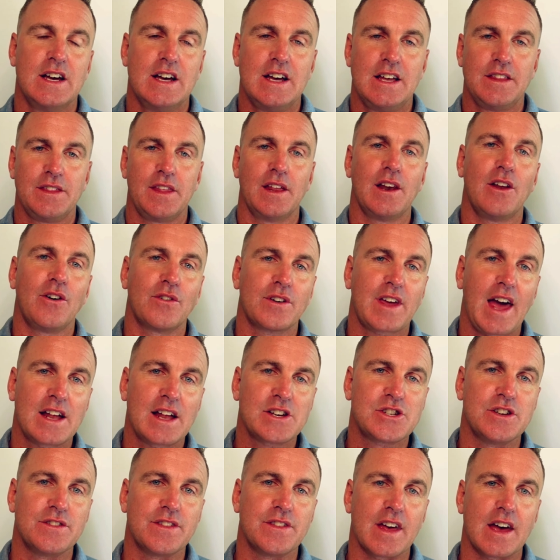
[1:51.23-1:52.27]
The little
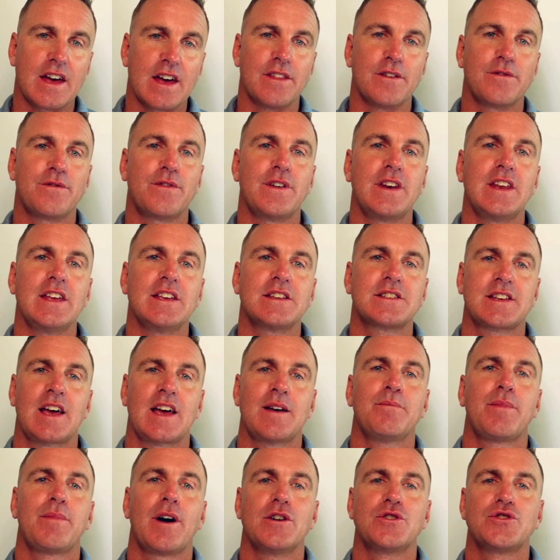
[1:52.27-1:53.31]
gadget there, the Finis
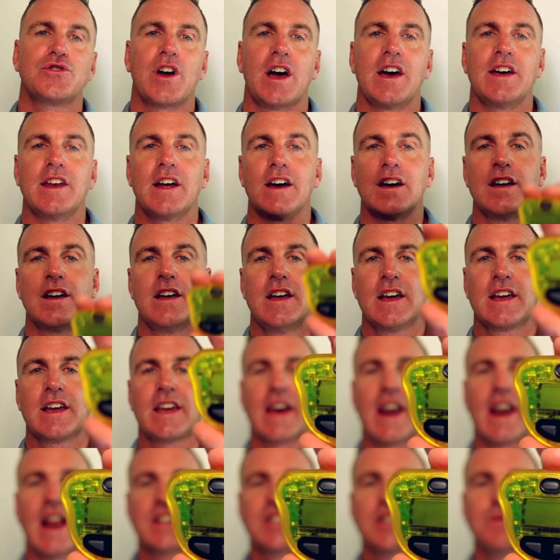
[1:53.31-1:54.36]
Tempo Trainer, can
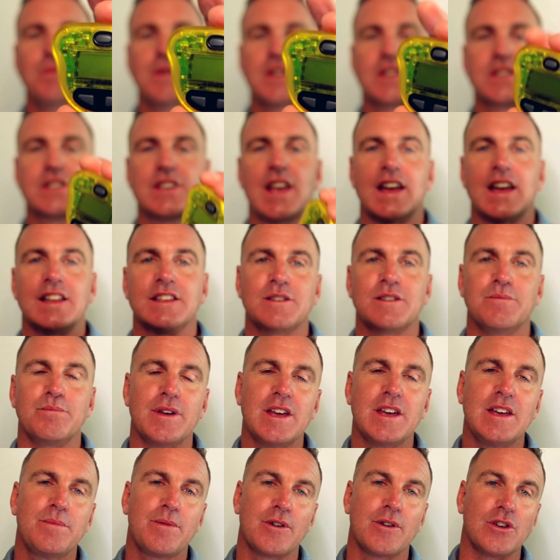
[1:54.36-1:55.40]
actually be set to
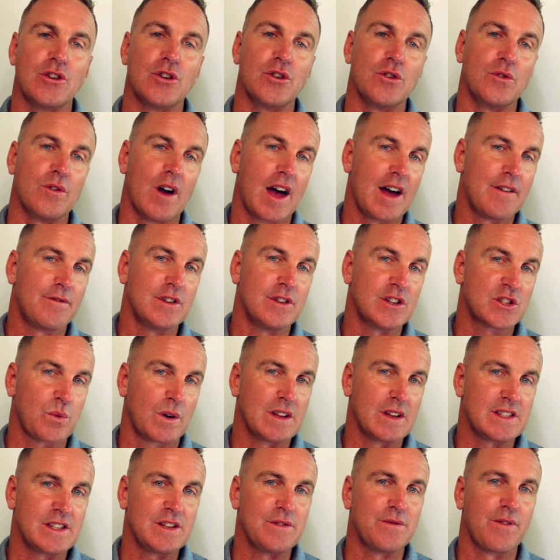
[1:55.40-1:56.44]
beep at you every
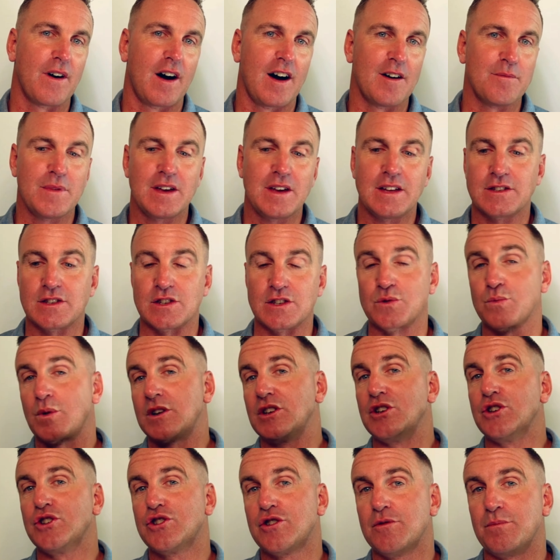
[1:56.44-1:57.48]
25 meters when you
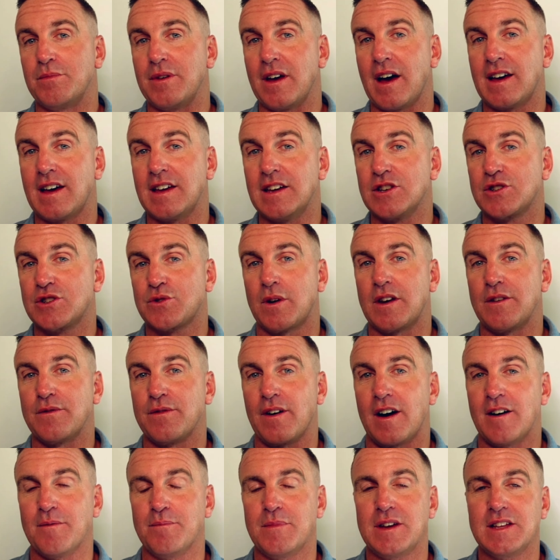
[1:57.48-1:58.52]
should be at each
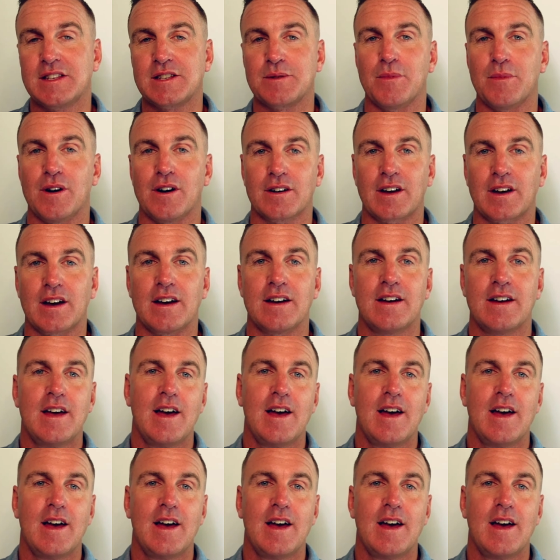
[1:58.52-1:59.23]
25 meter marker,